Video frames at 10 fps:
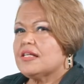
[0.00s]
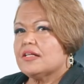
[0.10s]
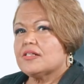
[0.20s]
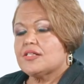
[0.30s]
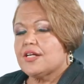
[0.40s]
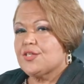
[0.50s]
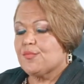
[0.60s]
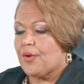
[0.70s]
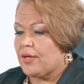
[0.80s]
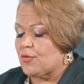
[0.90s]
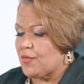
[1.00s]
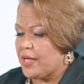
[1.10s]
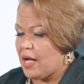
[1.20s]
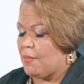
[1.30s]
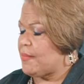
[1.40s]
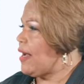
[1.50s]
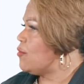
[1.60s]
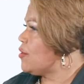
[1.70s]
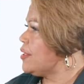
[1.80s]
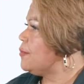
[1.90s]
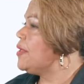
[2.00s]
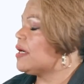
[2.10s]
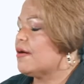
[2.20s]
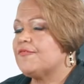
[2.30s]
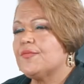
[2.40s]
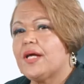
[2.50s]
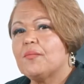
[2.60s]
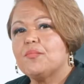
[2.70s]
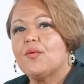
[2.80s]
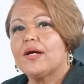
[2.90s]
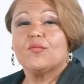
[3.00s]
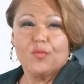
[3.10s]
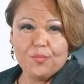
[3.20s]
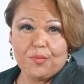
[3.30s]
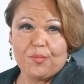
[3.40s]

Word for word: take a station break and when we come back, okay. we're going to pick up from that point. We'll be